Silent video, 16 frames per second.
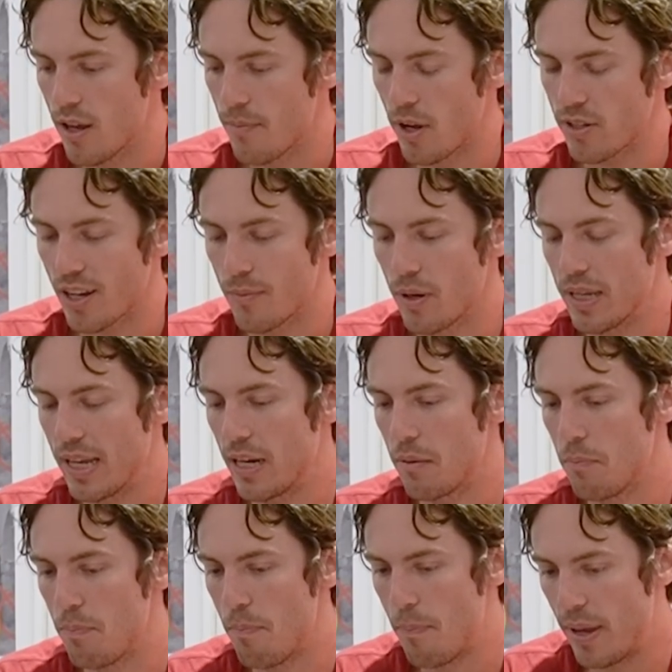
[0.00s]
I'm not talking about
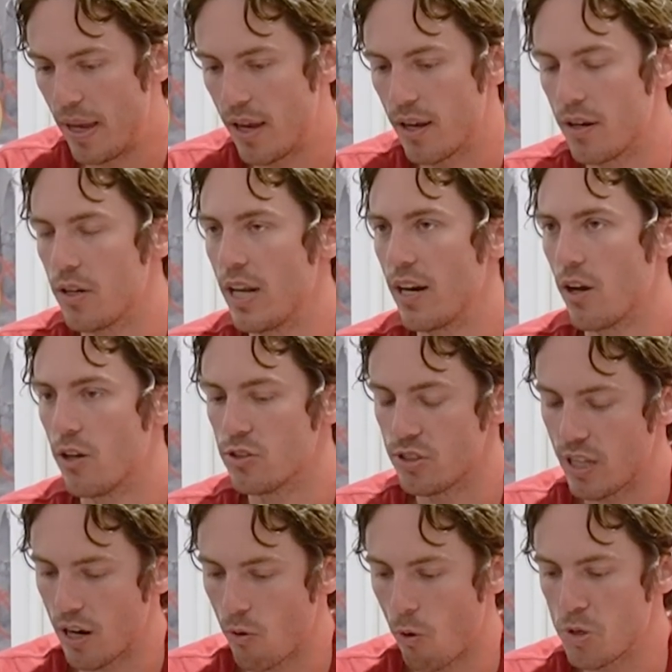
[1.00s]
getting big and getting on
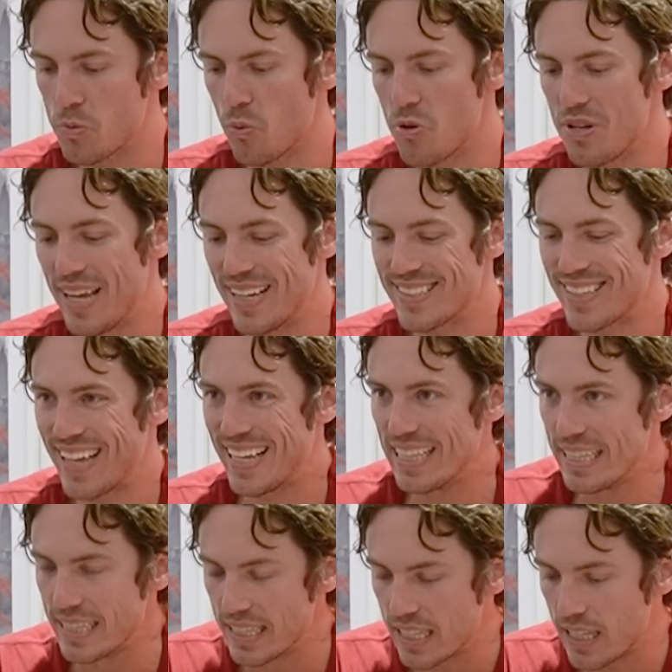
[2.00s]
steroids. But when you get to that
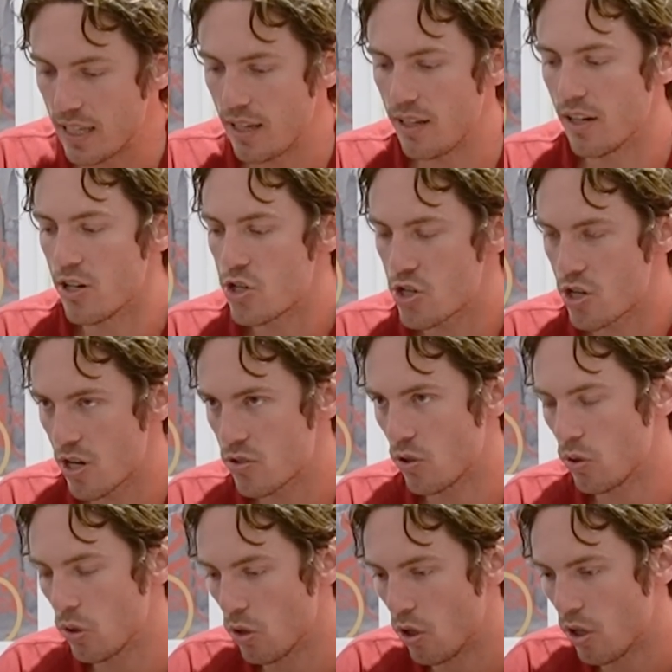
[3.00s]
lean
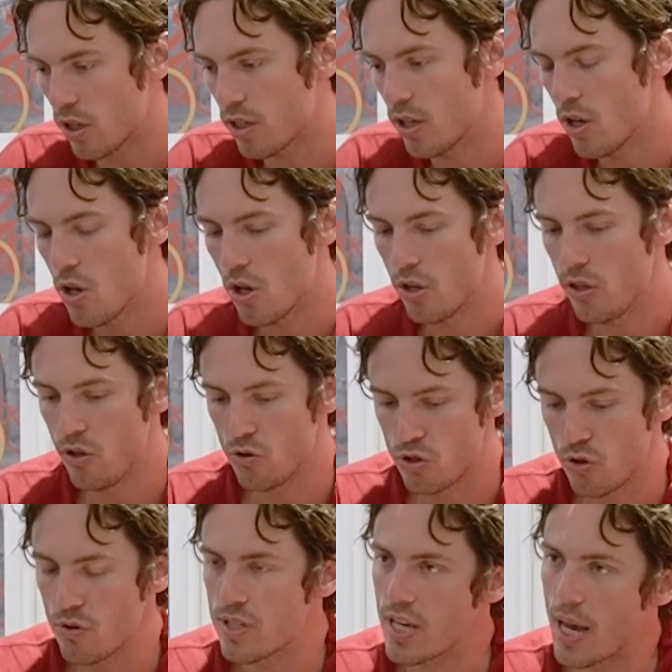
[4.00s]
chisel look, you
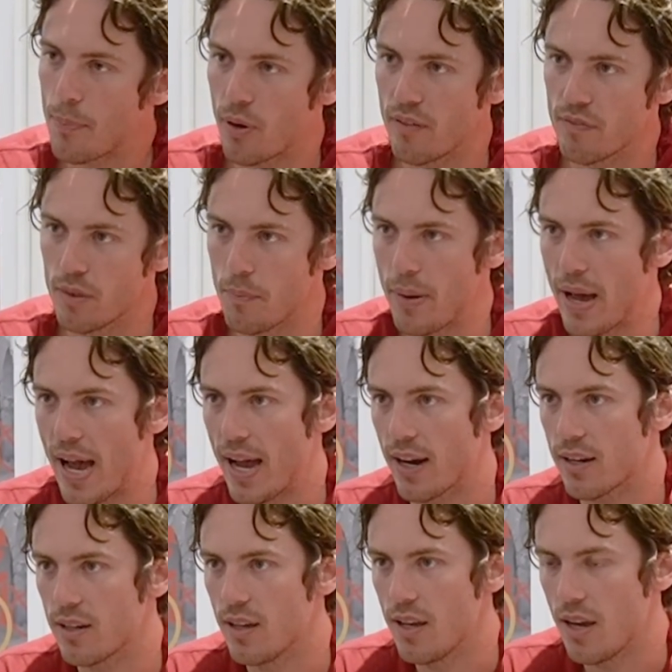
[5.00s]
do separate from the pack,
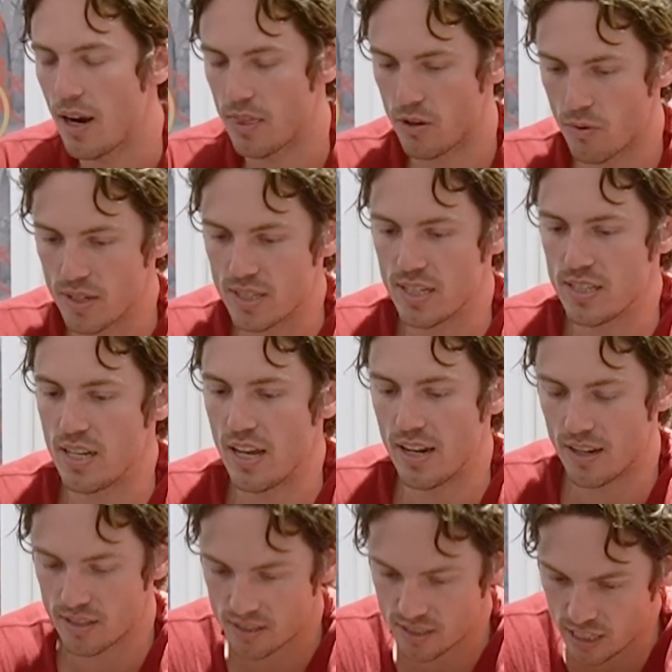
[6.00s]
and there is a,
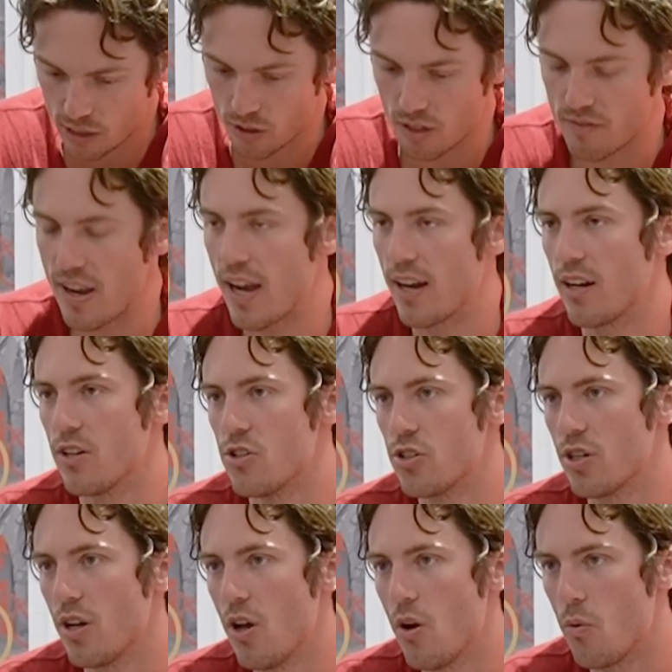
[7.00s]
a secret
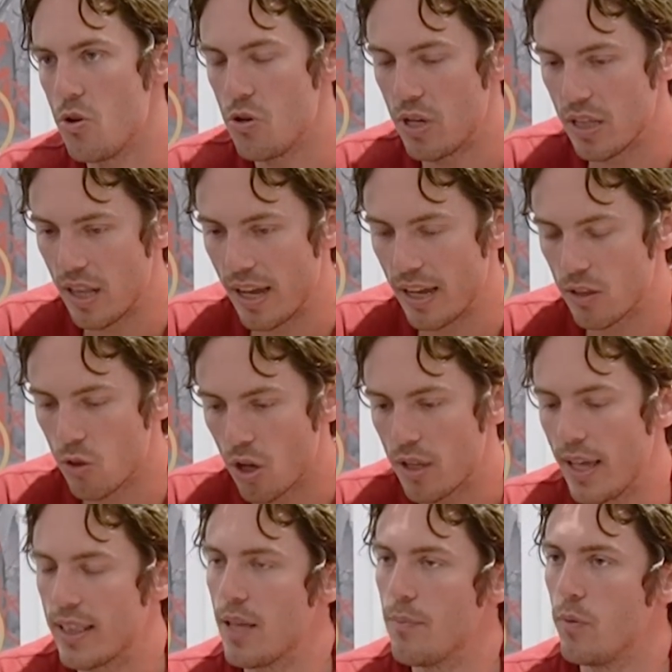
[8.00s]
advantage when you can like look
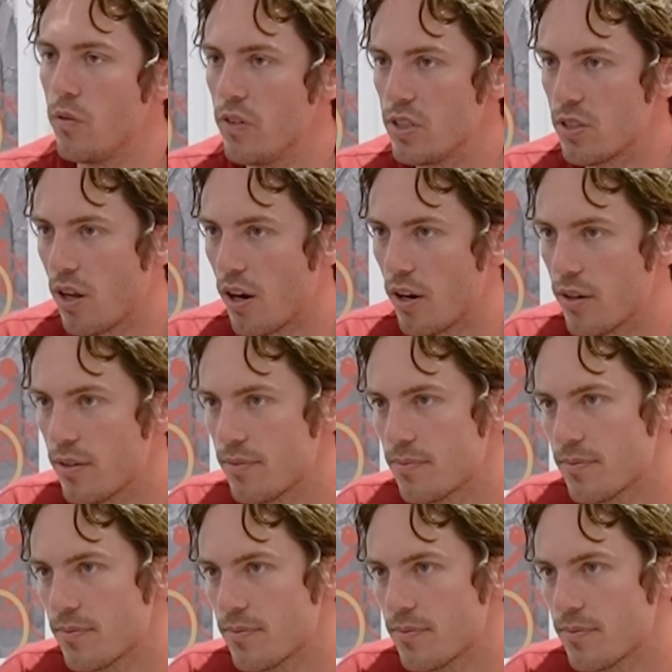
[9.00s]
like the movie star